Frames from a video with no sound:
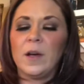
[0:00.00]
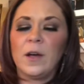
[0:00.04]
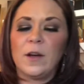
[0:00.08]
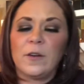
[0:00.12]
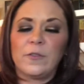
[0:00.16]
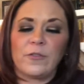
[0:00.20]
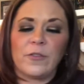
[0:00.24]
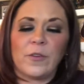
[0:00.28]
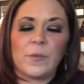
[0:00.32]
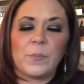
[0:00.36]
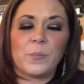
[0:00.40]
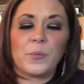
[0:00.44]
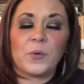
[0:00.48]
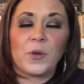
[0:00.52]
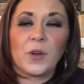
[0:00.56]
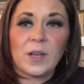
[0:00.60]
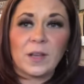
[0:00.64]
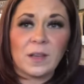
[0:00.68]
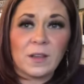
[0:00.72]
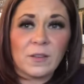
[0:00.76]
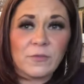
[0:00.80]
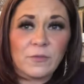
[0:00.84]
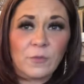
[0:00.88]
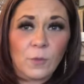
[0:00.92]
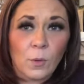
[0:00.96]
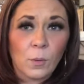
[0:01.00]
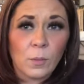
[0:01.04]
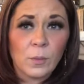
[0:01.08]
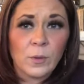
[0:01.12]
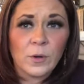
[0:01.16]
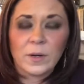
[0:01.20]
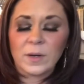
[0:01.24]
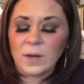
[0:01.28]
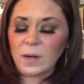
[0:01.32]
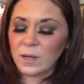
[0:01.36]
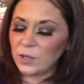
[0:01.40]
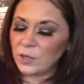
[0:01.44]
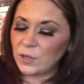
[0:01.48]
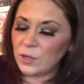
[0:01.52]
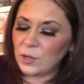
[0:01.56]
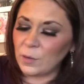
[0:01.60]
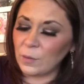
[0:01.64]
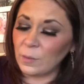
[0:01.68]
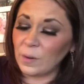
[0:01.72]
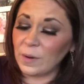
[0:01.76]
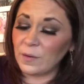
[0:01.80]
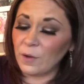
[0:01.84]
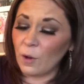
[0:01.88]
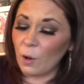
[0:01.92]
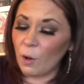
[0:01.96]
from bringing forward, you know,
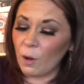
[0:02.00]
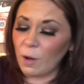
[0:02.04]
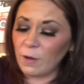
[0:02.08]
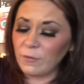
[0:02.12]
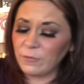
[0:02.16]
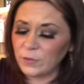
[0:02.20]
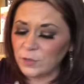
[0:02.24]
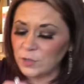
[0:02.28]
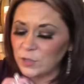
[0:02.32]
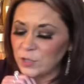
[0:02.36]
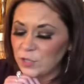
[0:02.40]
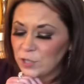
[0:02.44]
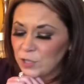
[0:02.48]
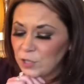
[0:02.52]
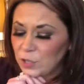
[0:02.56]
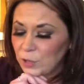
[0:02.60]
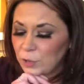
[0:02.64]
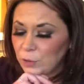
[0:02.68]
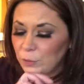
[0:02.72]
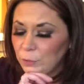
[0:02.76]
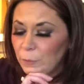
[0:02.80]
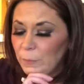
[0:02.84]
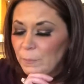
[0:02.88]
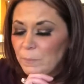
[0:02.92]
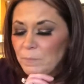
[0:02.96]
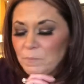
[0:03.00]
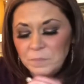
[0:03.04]
an offer to you.